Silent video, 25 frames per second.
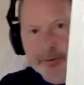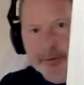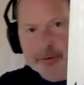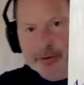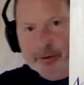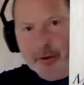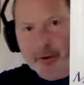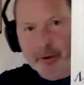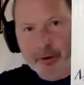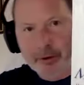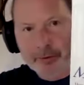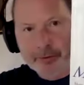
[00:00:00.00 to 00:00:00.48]
is
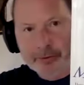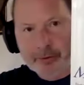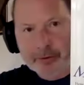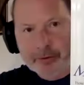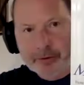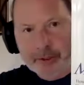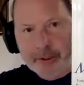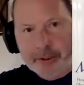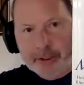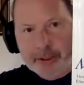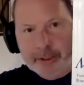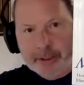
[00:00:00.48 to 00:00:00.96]
called
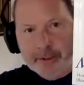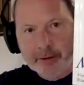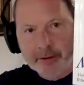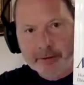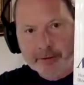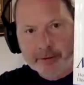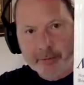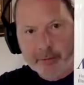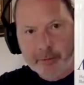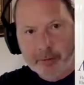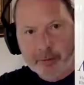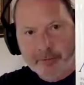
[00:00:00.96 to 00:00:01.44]
Sitting
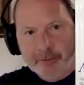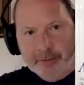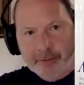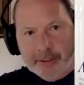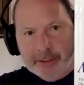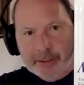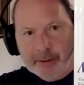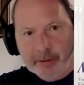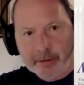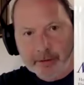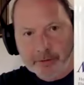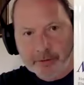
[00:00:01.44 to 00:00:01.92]
Kills and Moving
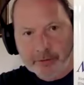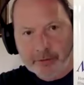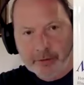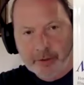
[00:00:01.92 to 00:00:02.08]
Heals.